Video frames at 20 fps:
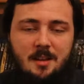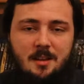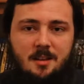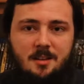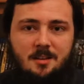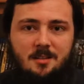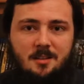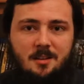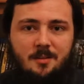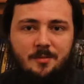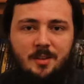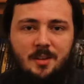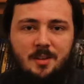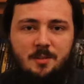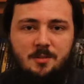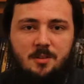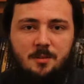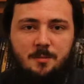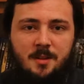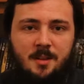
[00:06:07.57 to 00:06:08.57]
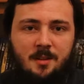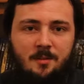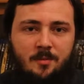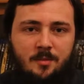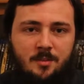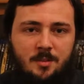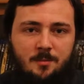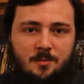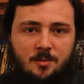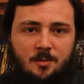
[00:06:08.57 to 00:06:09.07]
I think he was nominated for
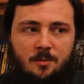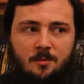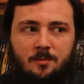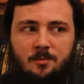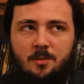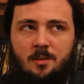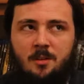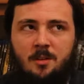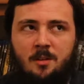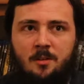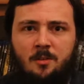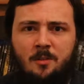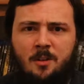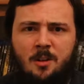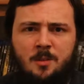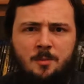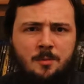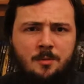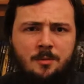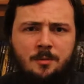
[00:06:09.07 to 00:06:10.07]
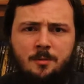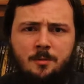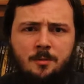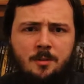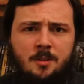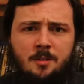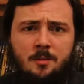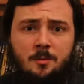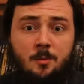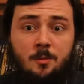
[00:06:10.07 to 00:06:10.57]
some sort of Raspberry
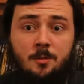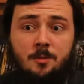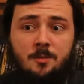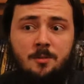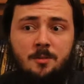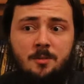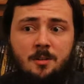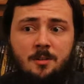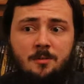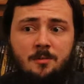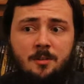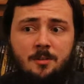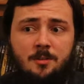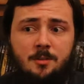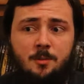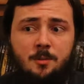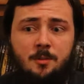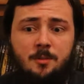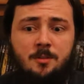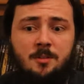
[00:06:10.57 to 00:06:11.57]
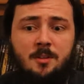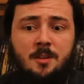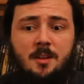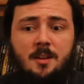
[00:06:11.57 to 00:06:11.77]
Awards, Razzie Awards,